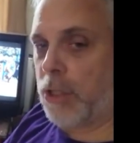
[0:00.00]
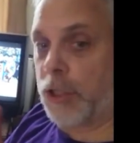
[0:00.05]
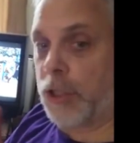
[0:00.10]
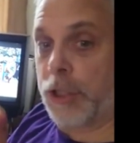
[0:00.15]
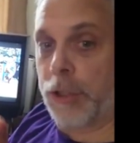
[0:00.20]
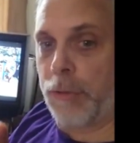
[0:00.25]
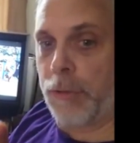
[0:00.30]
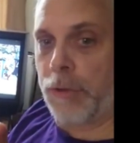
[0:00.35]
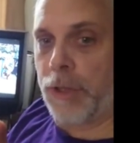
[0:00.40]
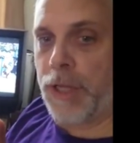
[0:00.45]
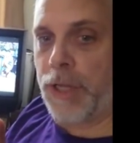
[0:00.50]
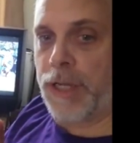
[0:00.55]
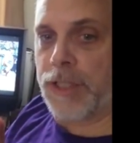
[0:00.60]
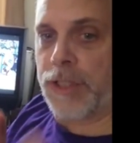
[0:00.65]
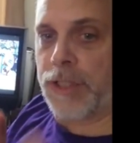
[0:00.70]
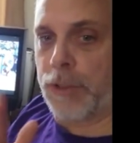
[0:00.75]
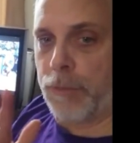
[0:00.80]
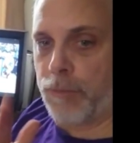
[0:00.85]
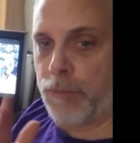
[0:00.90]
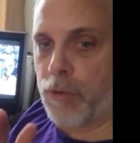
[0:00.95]
shooting
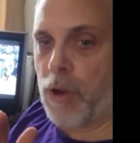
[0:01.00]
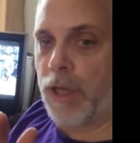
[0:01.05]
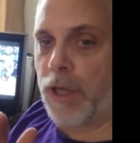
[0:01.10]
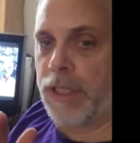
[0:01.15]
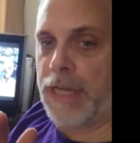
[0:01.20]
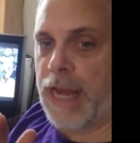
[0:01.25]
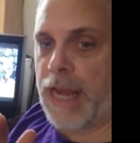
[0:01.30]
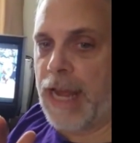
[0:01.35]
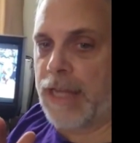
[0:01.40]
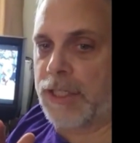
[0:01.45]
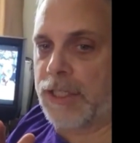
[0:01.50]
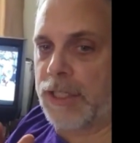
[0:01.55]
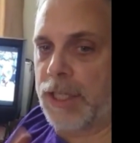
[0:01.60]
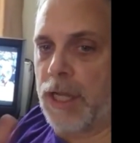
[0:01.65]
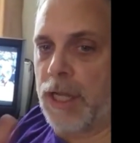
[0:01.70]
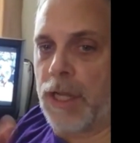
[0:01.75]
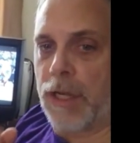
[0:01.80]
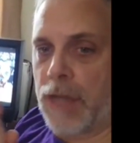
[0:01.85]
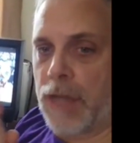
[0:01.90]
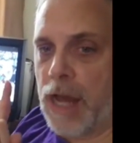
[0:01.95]
this, who broadcast
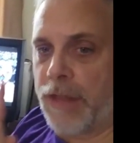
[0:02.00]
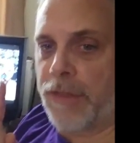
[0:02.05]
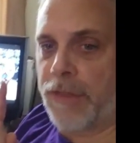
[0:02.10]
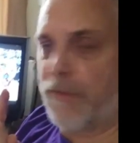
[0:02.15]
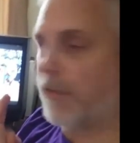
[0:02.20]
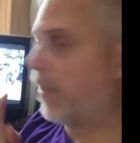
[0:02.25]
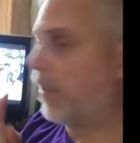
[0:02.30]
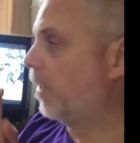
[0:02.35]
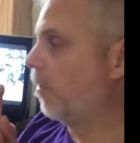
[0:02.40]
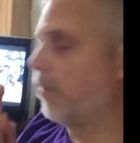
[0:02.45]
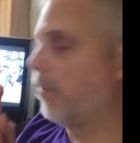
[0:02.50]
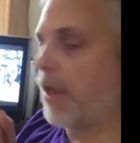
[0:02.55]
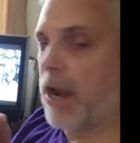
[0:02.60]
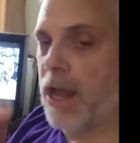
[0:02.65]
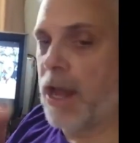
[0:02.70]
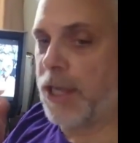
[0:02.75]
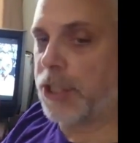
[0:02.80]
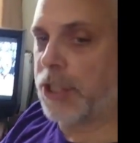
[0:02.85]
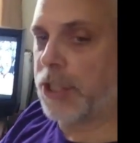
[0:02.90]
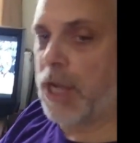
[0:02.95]
not the video that
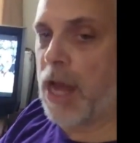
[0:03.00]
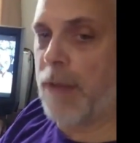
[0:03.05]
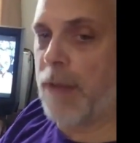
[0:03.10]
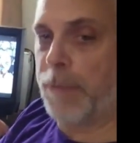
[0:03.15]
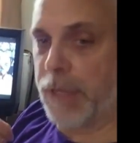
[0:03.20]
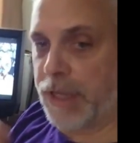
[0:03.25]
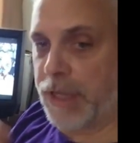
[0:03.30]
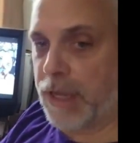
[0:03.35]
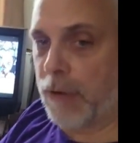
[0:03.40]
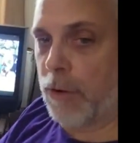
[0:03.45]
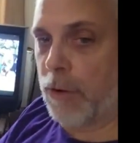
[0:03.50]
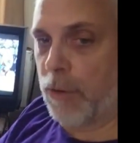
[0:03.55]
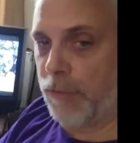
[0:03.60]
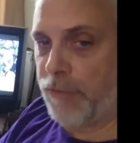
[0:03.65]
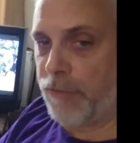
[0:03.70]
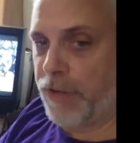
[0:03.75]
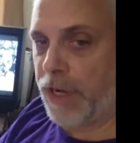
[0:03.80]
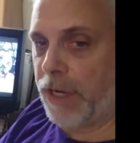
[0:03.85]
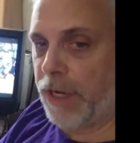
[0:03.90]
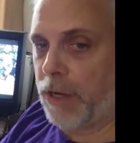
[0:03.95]
I shot, but their own
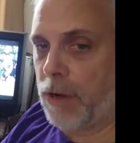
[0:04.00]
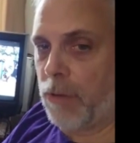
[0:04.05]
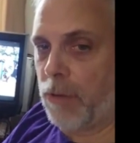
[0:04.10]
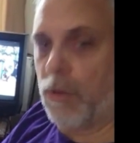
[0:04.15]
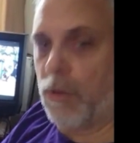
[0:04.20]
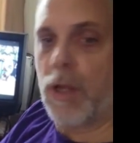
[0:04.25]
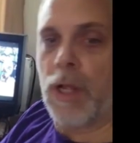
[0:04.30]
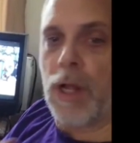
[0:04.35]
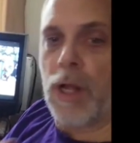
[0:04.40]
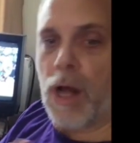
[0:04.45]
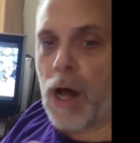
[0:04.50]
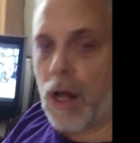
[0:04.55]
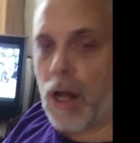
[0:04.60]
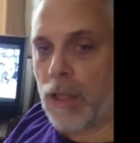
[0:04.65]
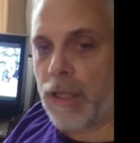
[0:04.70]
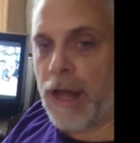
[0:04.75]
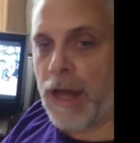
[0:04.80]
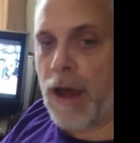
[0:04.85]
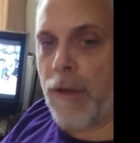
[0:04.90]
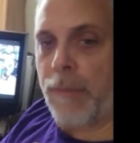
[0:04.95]
video,
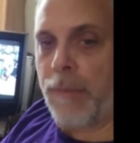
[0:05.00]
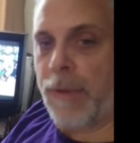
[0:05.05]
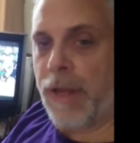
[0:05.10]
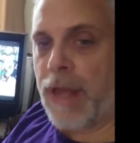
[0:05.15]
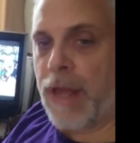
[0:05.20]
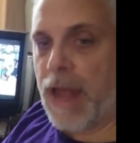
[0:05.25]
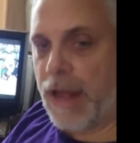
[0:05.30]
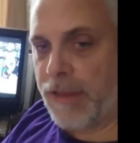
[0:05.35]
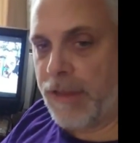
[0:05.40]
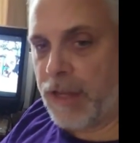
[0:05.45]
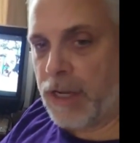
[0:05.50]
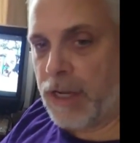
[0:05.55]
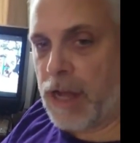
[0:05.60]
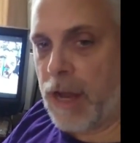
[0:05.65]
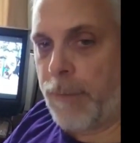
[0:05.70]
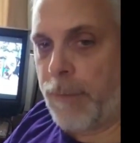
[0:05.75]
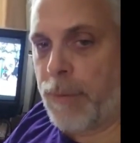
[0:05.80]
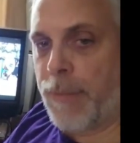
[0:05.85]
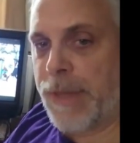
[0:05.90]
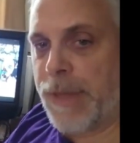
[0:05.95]
had the
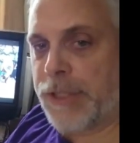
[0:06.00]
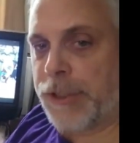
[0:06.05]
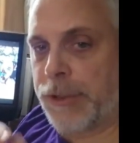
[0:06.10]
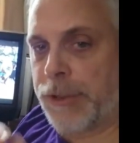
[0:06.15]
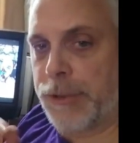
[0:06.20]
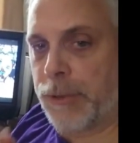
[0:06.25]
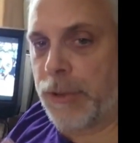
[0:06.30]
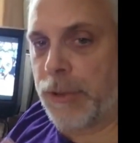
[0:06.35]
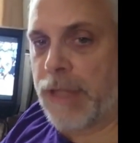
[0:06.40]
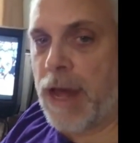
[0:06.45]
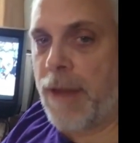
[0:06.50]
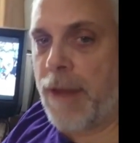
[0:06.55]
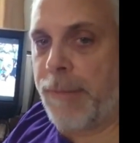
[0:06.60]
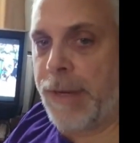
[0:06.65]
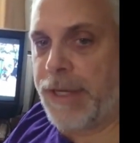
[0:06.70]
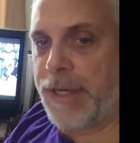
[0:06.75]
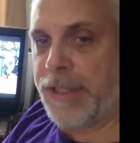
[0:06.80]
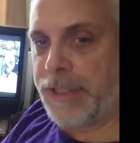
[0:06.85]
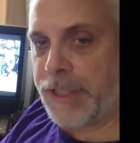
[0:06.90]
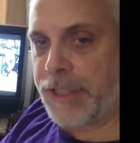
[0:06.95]
kind permission to allow
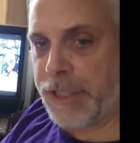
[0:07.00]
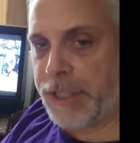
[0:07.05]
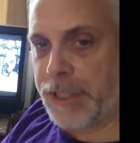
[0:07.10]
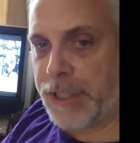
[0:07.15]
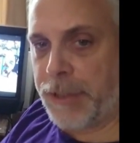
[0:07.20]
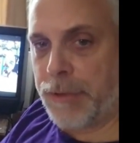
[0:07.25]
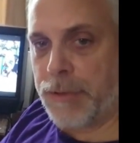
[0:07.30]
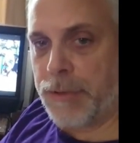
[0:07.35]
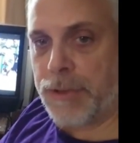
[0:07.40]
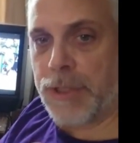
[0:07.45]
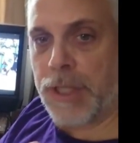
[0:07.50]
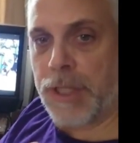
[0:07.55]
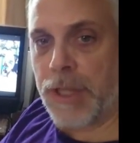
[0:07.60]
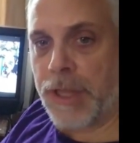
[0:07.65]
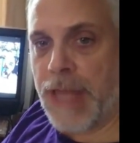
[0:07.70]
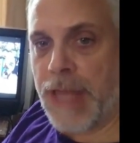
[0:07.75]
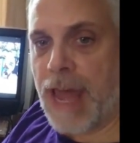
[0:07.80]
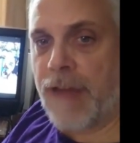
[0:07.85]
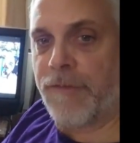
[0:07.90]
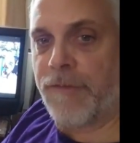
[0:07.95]
me to use
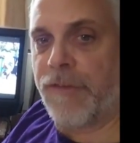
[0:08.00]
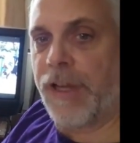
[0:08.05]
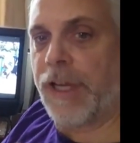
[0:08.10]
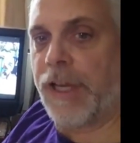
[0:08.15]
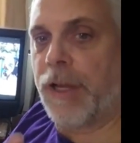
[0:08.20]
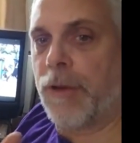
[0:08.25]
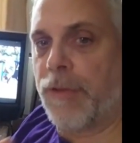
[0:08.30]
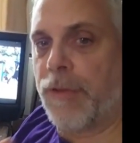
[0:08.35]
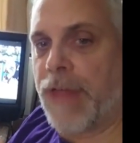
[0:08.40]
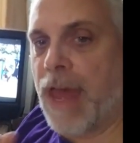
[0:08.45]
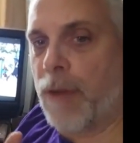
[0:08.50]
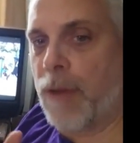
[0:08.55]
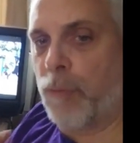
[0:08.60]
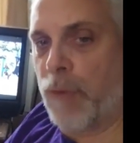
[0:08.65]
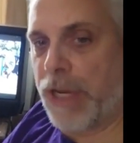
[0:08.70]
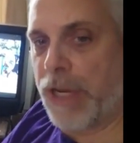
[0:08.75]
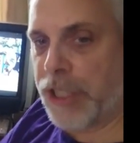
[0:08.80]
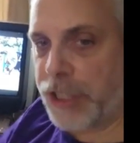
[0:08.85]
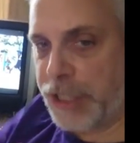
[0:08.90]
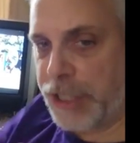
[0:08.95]
that video, that
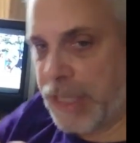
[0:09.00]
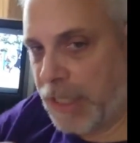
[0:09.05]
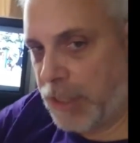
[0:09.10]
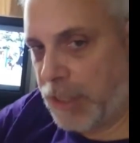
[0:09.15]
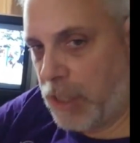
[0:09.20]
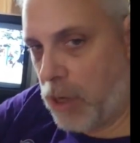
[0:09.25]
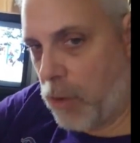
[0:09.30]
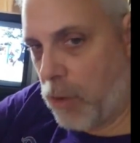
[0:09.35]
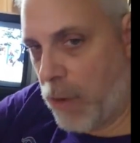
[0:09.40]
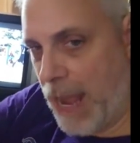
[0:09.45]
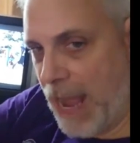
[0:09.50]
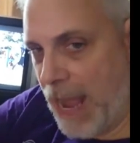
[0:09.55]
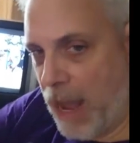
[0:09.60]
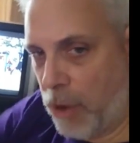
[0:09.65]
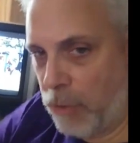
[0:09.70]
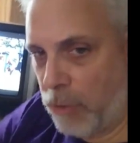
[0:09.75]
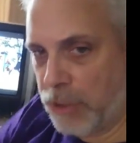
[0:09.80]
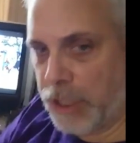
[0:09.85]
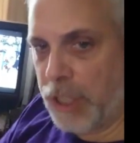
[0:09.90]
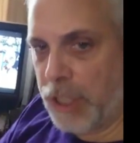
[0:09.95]
which did go
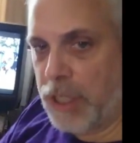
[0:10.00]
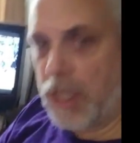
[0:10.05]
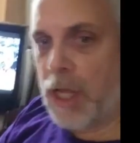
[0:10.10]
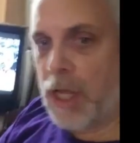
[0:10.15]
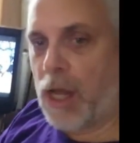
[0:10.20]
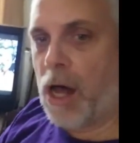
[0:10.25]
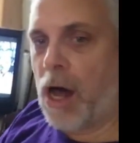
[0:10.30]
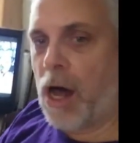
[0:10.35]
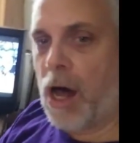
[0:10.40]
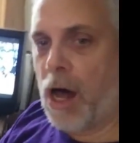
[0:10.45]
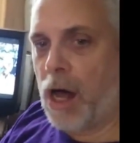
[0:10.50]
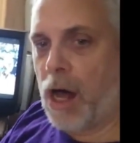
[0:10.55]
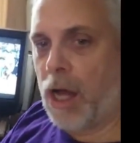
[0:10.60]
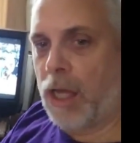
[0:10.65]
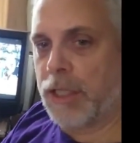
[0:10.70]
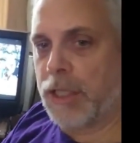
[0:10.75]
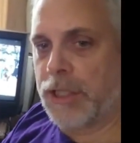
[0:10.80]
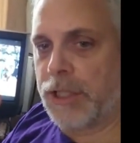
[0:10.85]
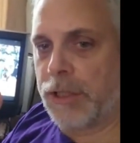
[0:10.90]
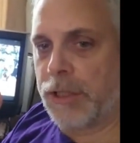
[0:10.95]
out,
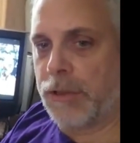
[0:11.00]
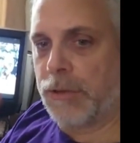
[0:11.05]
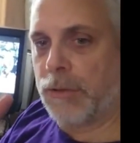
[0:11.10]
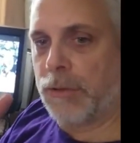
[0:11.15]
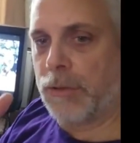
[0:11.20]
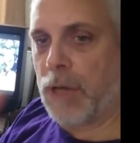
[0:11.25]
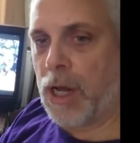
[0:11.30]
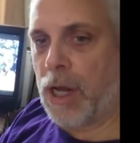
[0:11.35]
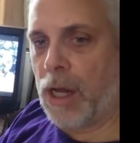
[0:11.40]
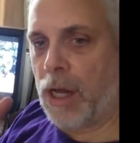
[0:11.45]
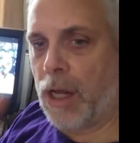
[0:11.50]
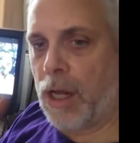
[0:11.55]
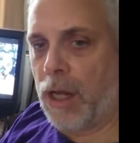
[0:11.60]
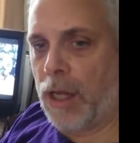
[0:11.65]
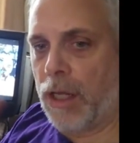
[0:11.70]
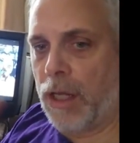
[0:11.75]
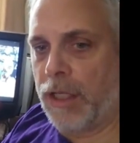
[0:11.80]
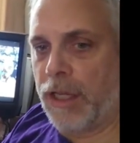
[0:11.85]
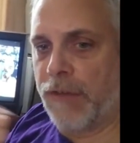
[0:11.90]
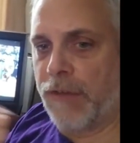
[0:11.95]

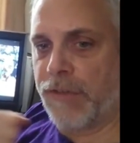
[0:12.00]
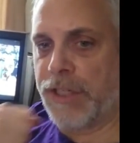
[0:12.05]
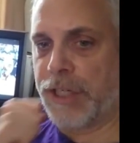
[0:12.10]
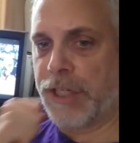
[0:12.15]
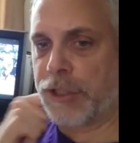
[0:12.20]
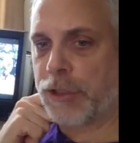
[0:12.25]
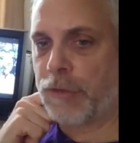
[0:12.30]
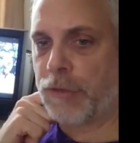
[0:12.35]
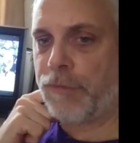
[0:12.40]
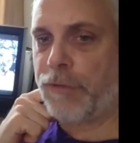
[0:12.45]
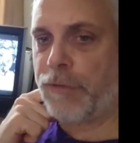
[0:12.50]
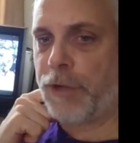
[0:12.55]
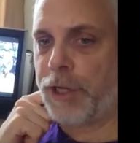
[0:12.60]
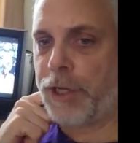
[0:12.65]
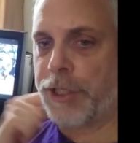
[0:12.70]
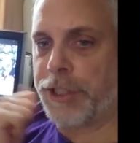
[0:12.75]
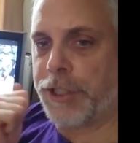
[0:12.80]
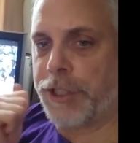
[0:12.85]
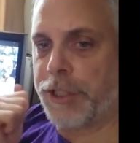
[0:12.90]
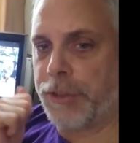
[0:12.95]
to give additional
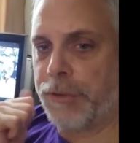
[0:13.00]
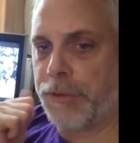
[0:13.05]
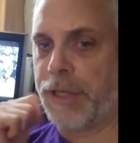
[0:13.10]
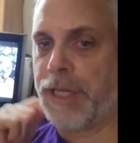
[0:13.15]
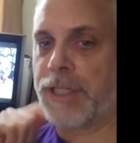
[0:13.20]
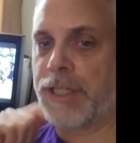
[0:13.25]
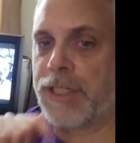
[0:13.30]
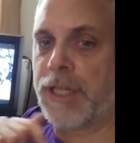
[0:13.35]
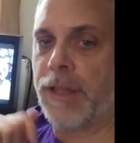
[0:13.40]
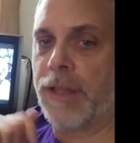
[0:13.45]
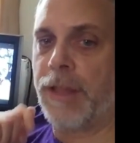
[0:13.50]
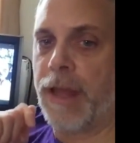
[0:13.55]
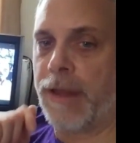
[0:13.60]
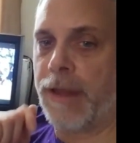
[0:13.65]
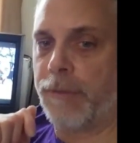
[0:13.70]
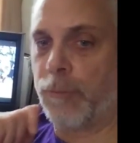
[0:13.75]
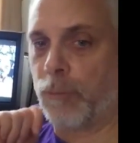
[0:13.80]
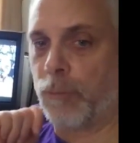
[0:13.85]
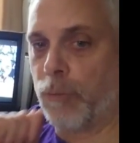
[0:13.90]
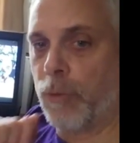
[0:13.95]
footage to this, and
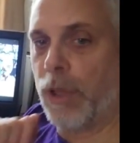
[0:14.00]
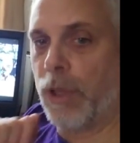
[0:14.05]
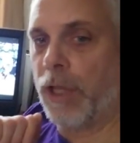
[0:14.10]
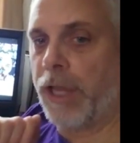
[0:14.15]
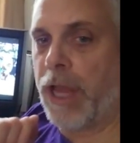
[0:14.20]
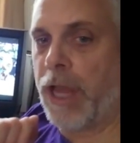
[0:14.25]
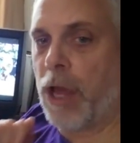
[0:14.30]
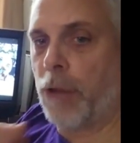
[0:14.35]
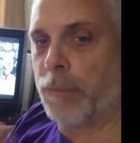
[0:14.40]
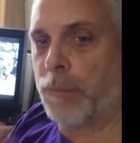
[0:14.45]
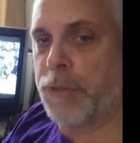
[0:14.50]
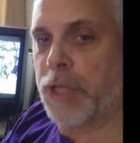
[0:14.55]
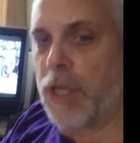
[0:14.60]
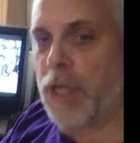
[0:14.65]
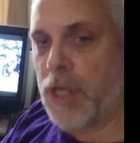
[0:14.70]
that really helped